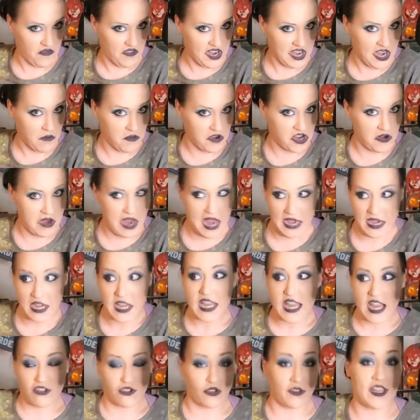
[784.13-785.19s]
find out where you're at.
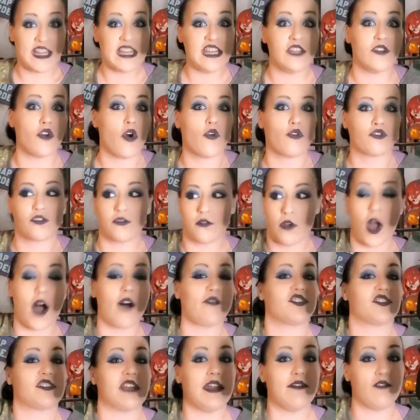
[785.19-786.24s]
So then he goes
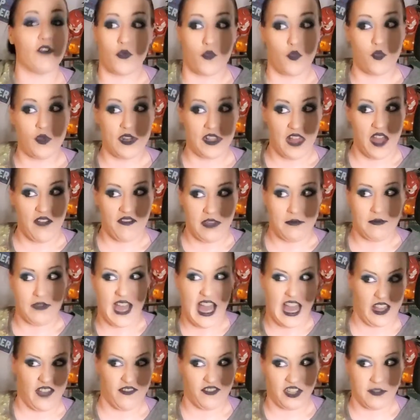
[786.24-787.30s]
off to save her. We love him.
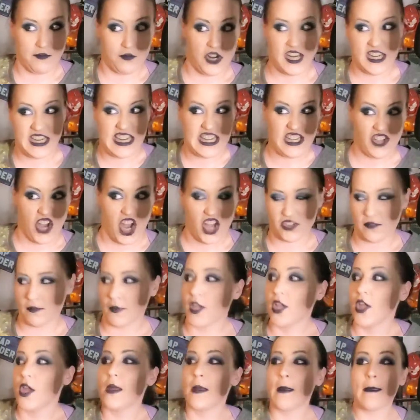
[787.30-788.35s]
I love Cyprian, he's awesome.
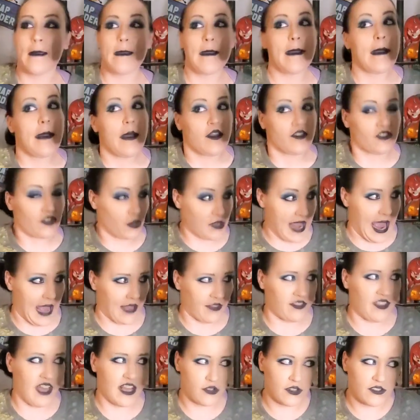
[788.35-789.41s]
So yeah,
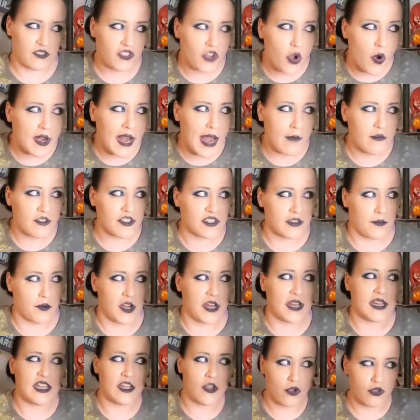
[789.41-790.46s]
that's what's going on with
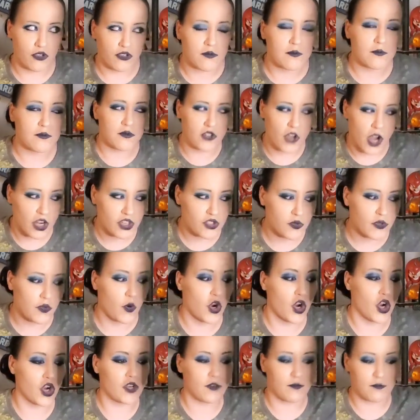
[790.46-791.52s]
Cyprian. He goes, talks with
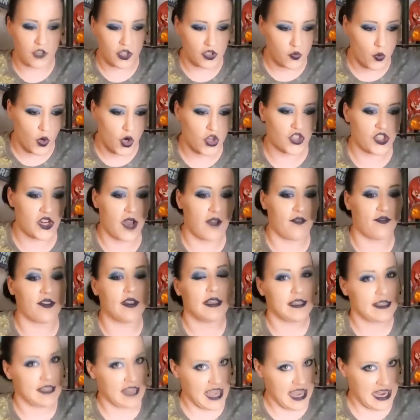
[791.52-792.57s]
work, does work stuff,
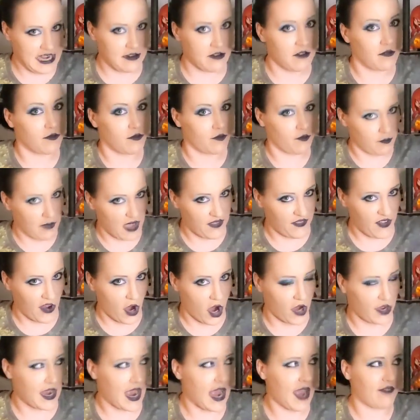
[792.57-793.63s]
then Mayfair
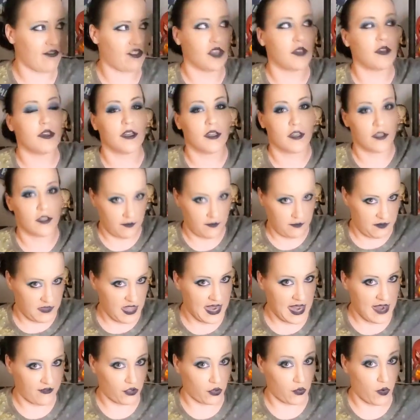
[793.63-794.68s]
archives,
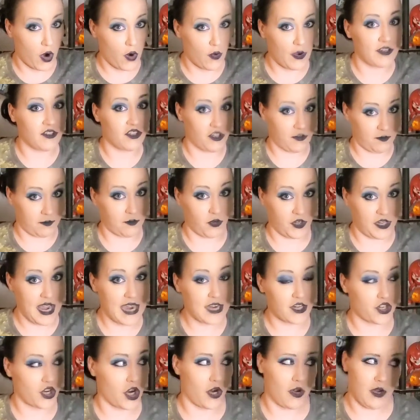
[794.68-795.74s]
than after Rowan to
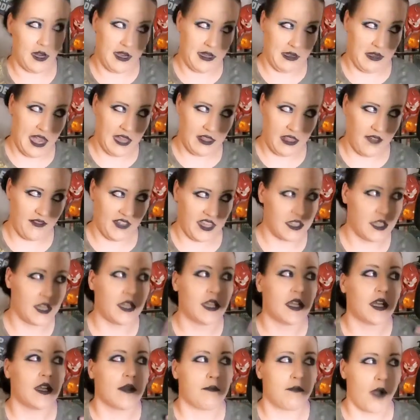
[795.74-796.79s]
protect her, and I love it.
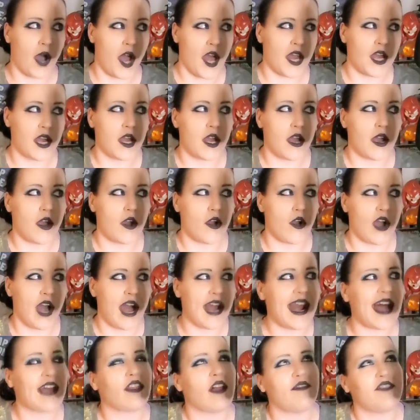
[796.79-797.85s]
But,
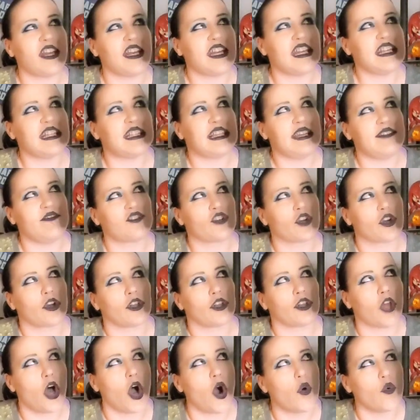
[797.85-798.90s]
and I love that he leaves her
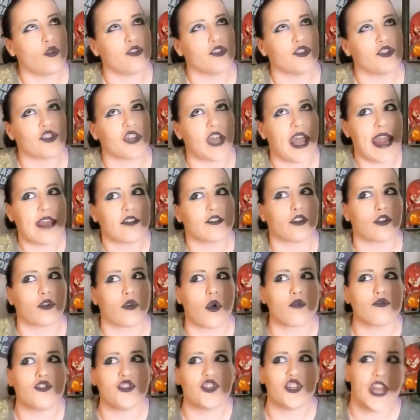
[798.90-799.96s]
alone to handle her
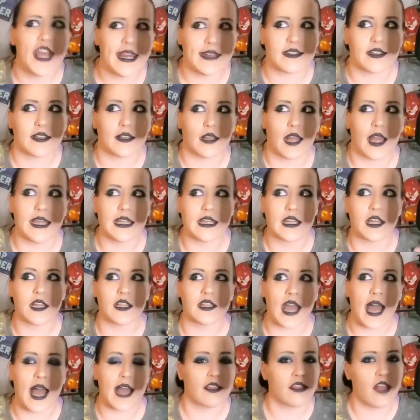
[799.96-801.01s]
own shit. Like,
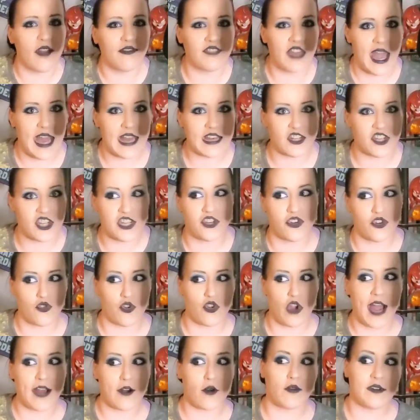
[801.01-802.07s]
I love that.
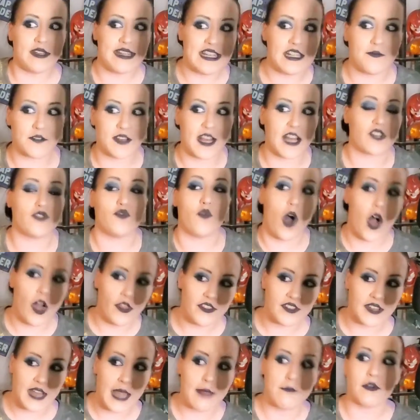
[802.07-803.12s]
I don't need to protect you all
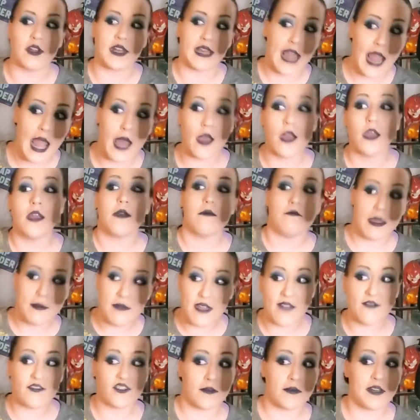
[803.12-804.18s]
the time, but yeah,
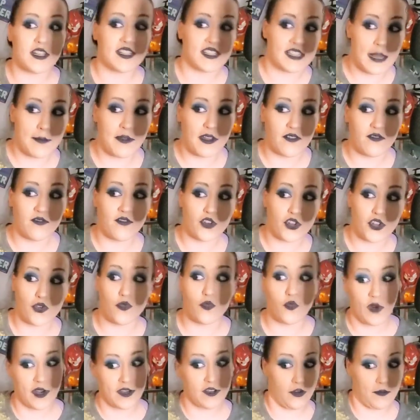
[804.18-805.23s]
maybe having somebody step in for you
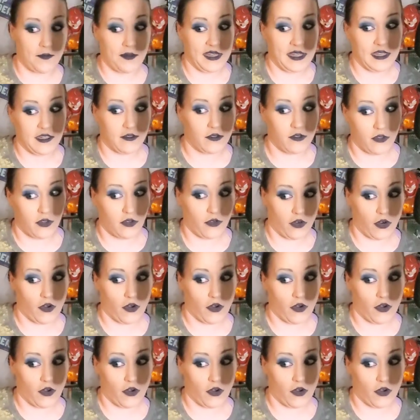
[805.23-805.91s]
when you're being